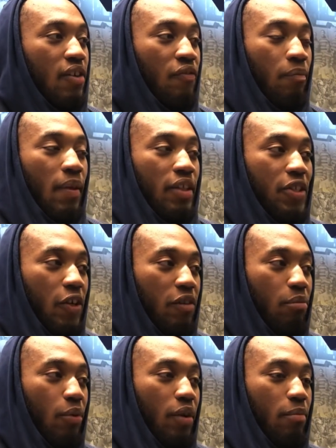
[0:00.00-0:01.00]
from that
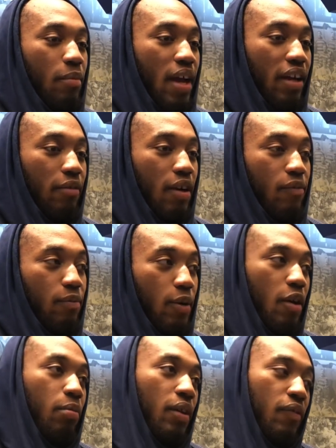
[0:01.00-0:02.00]
starting point back when I
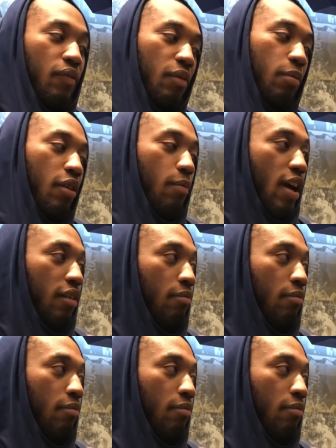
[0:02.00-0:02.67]
started playing football back